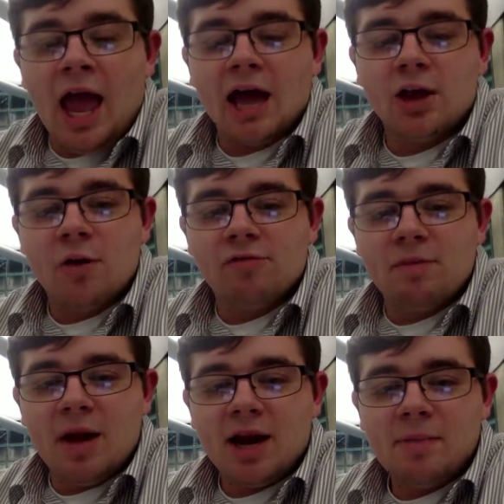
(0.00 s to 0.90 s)
Hello
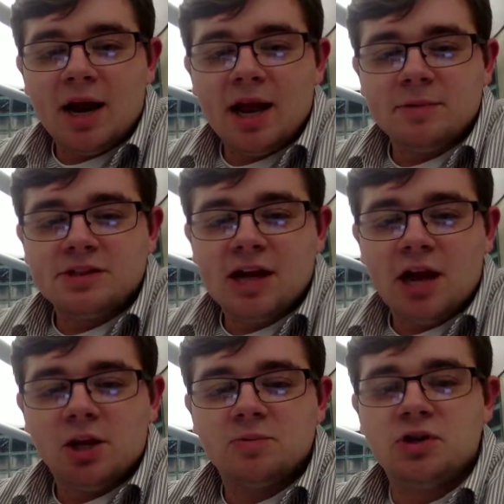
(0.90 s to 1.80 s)
everybody, my name is
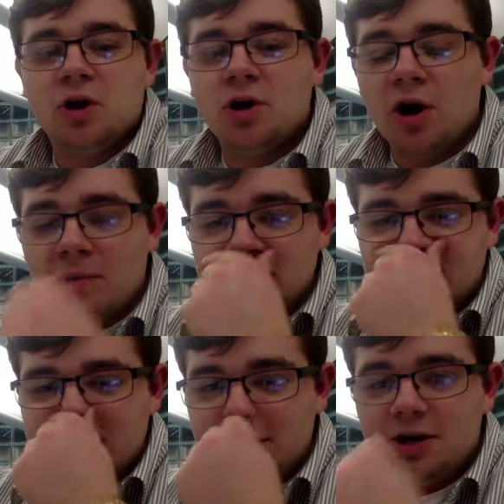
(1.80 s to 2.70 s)
Caleb Turner. I'm a
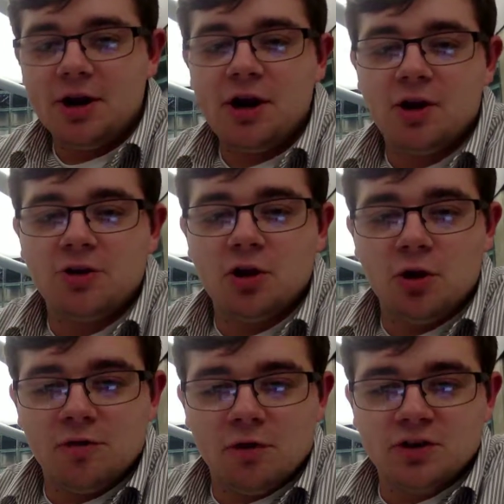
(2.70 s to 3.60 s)
senior here at the
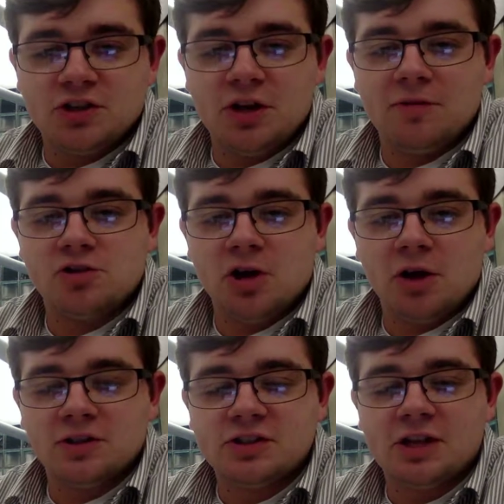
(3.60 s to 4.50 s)
University of
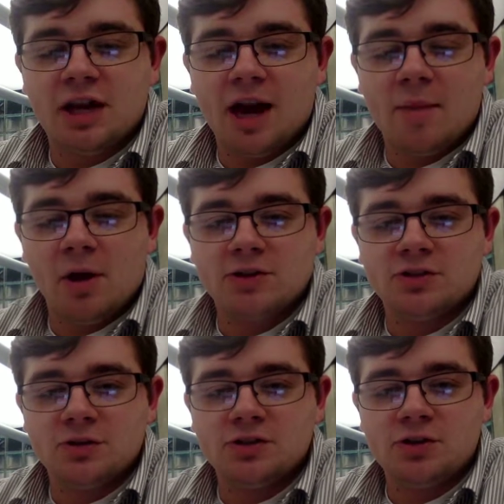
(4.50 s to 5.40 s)
Charleston, and I'm
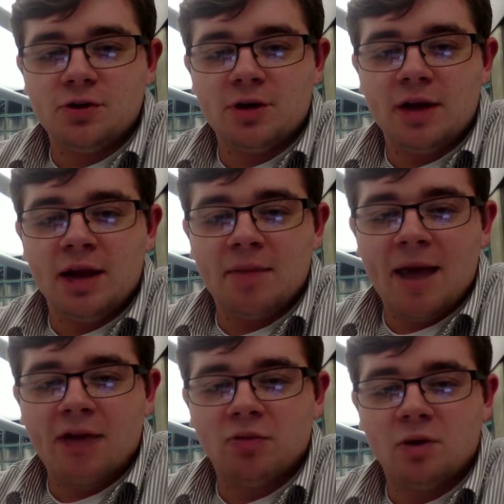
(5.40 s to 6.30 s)
also a student in
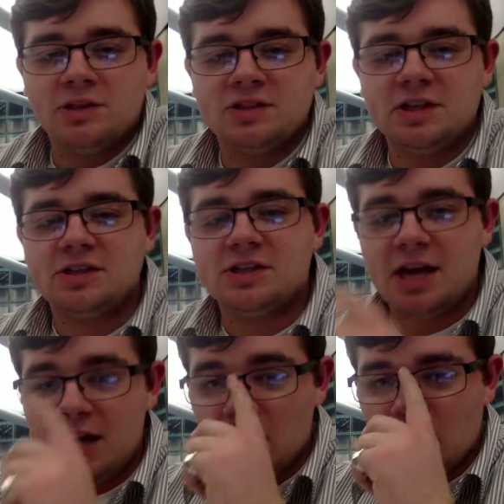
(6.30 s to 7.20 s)
Math
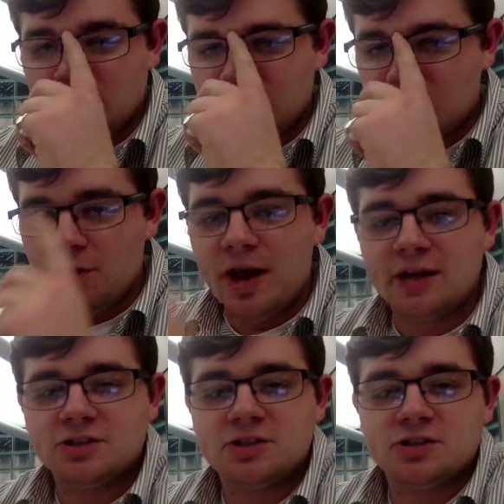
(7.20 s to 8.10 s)
116, also known
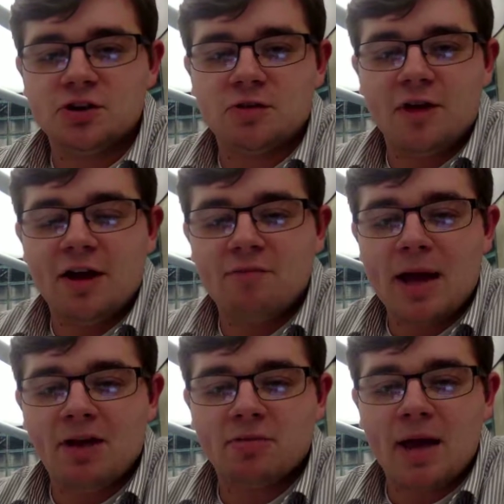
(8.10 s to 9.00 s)
as the Survey of
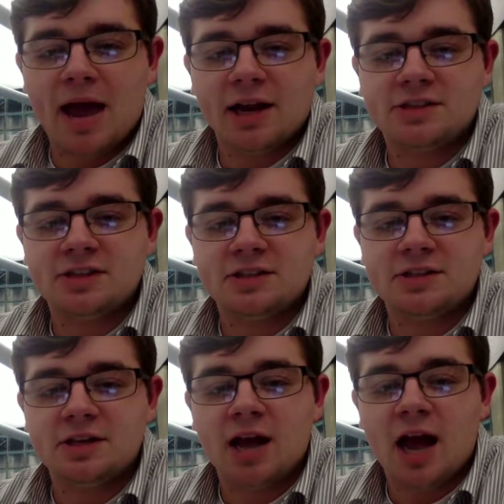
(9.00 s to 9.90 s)
Mathematics. And
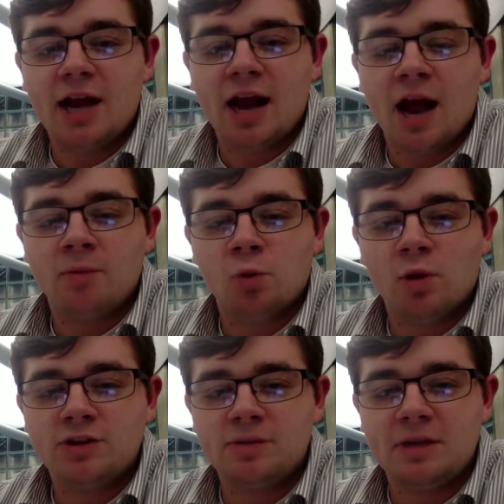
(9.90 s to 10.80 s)
tonight I'm
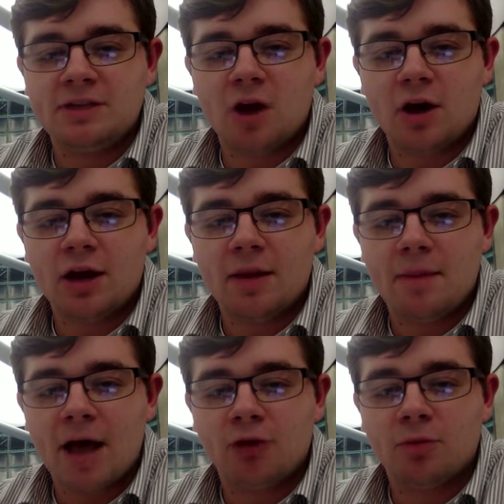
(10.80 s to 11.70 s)
going to be talking
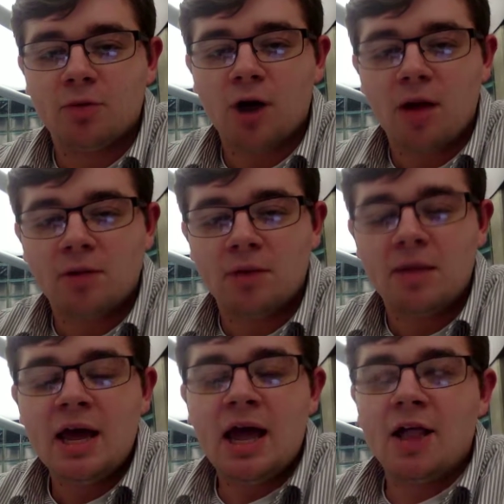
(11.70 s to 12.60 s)
about the
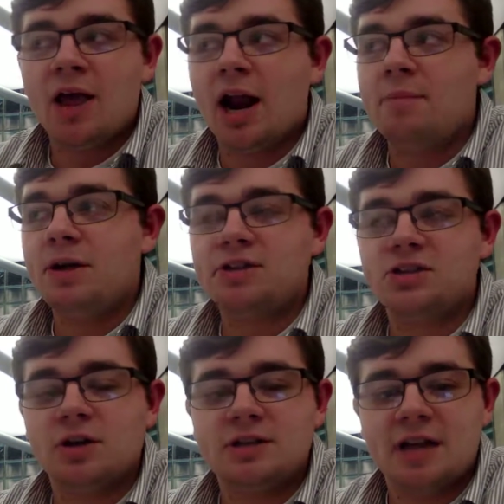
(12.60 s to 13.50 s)
problem that I
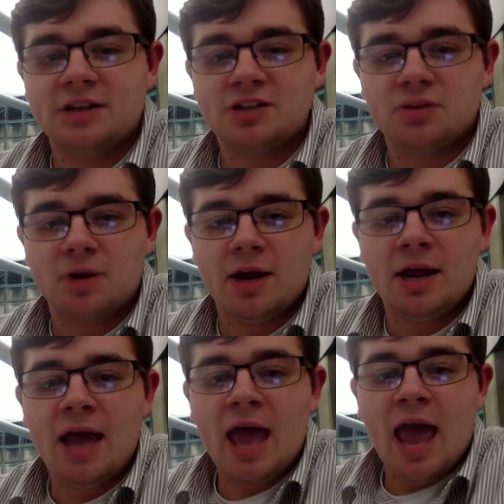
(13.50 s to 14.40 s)
missed on Test
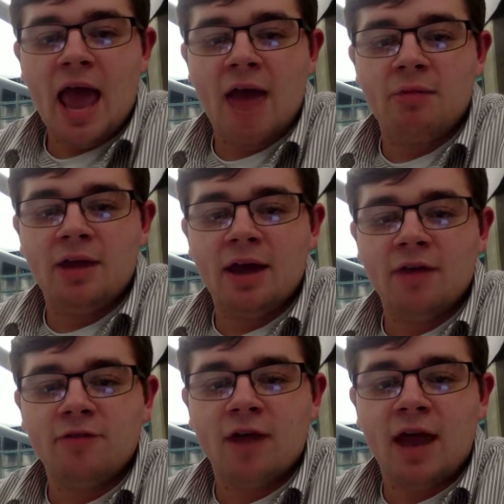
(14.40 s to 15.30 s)
3 and
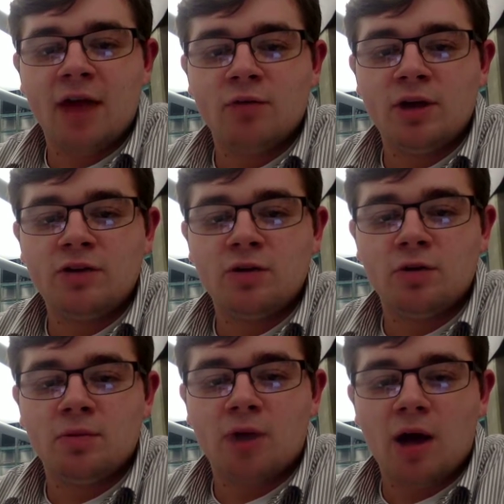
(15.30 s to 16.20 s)
redo
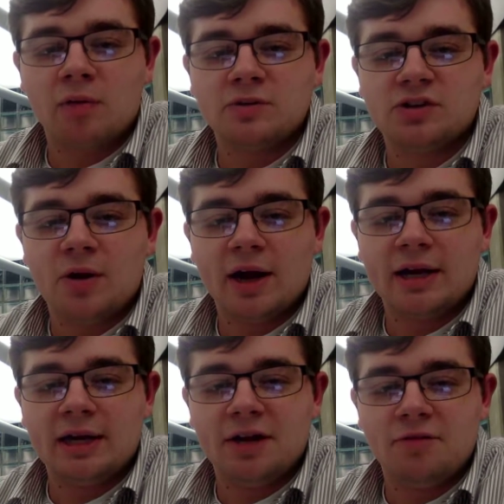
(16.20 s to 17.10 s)
the problem so I
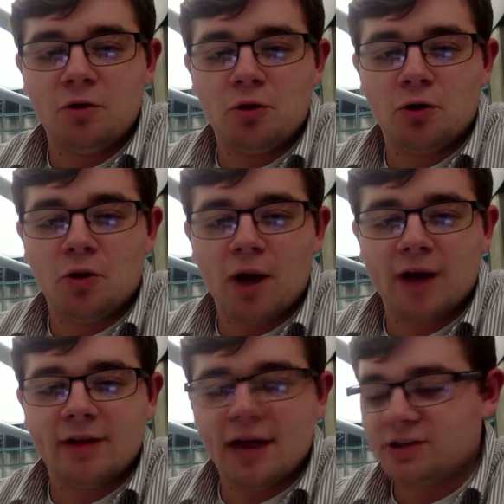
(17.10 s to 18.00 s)
can give you the
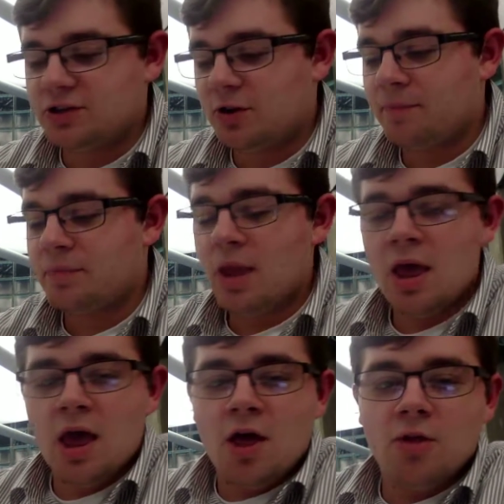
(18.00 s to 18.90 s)
correct answer.
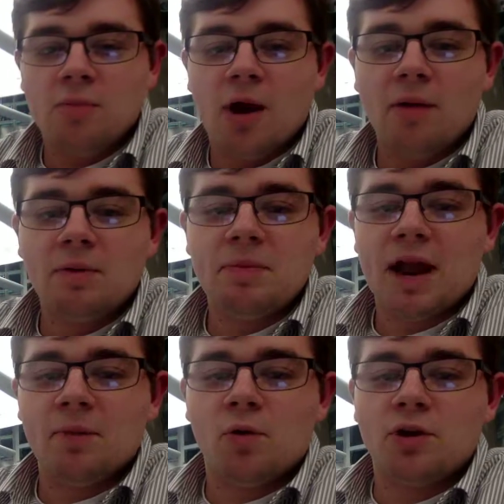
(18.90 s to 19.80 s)
The problem
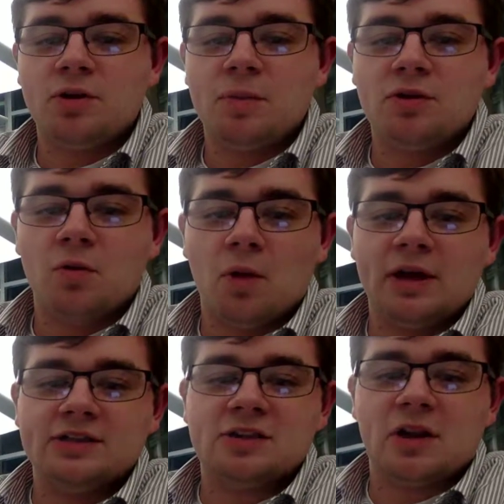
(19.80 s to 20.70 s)
that I'm going to be
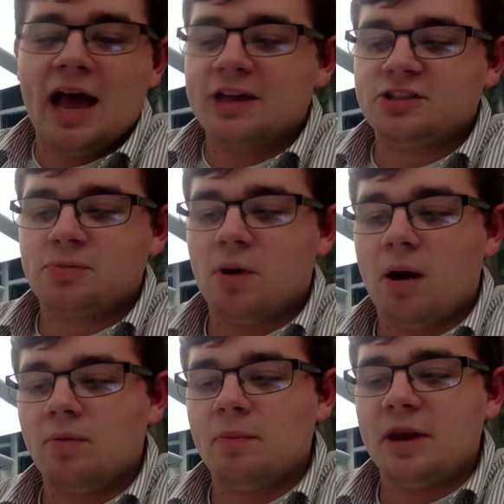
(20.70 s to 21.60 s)
doing is the last
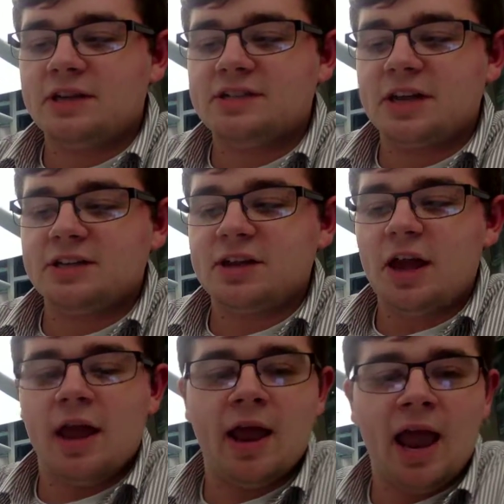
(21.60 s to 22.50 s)
problem, and it says,
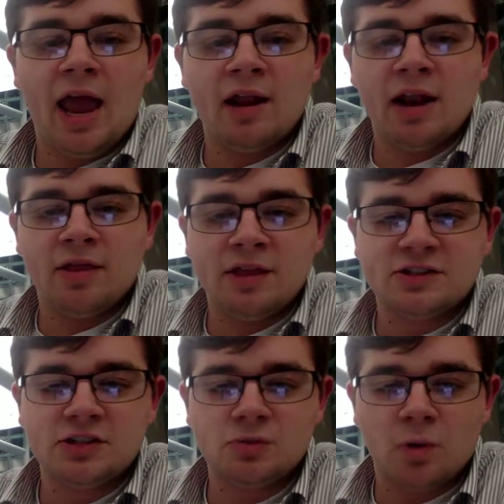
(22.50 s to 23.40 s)
and
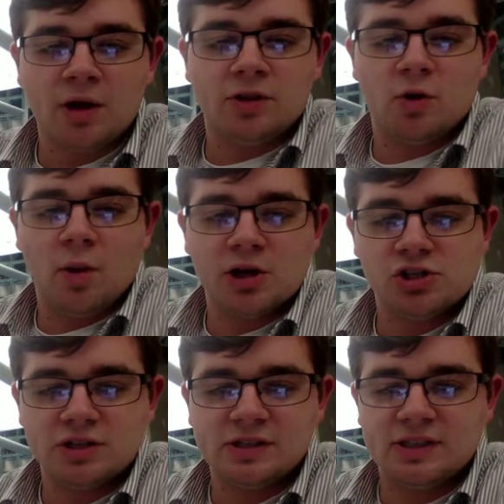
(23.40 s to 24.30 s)
this is what the
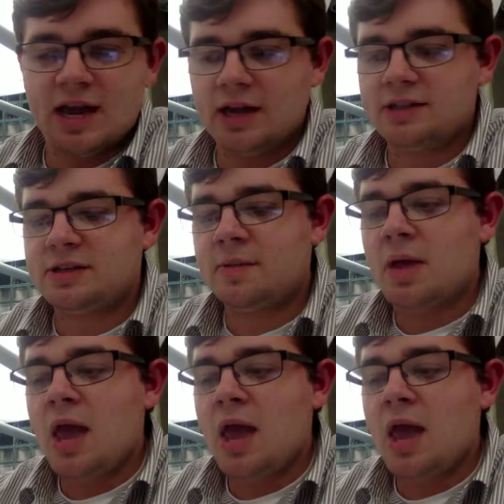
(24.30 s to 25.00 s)
question states.